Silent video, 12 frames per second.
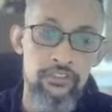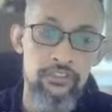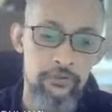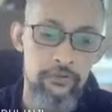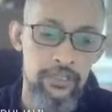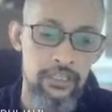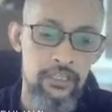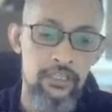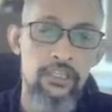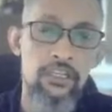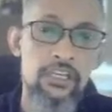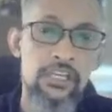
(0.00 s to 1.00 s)
there, okay?
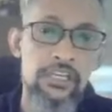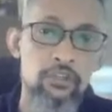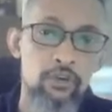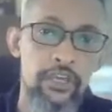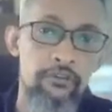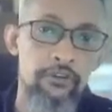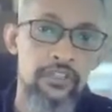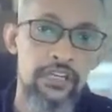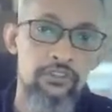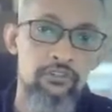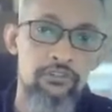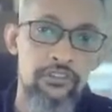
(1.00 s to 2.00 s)
You can
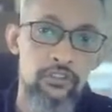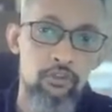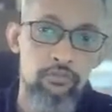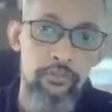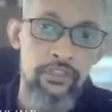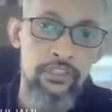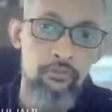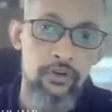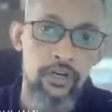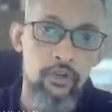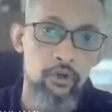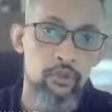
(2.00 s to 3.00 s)
retouch using those magic
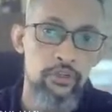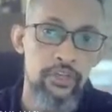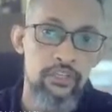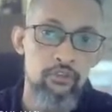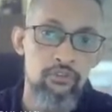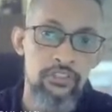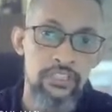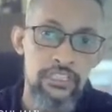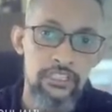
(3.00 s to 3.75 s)
wand or you can use